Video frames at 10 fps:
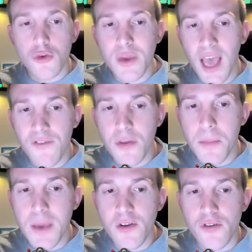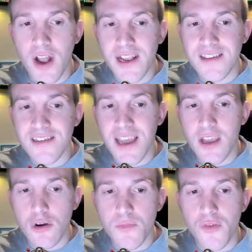So we have the baby dragon
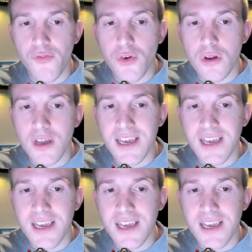setting up the funnel.